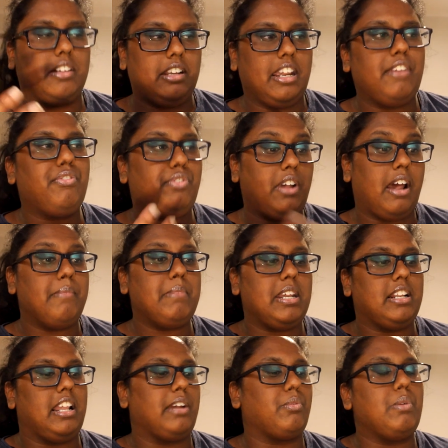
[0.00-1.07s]

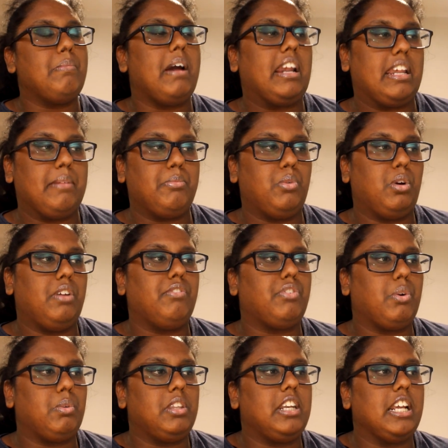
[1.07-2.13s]
we might get more
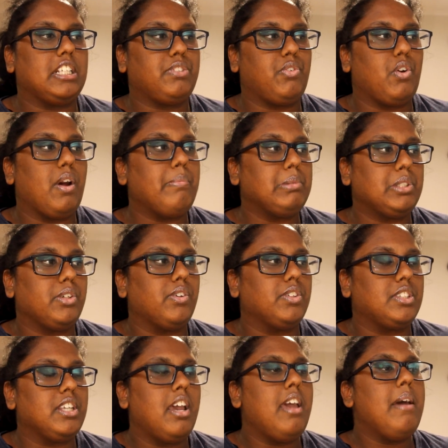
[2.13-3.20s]
info in the next few episodes.